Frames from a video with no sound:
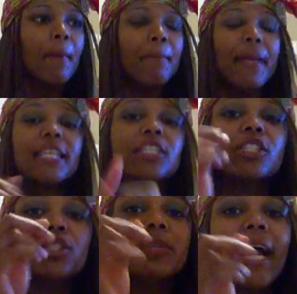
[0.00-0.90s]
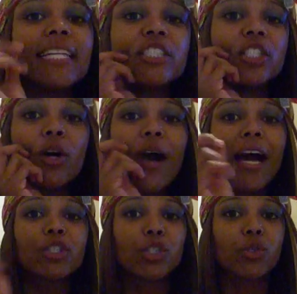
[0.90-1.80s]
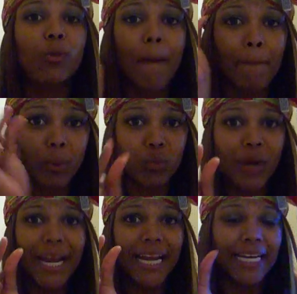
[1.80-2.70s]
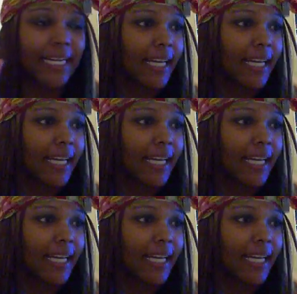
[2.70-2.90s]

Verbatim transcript: Make sure you guys know how to braid.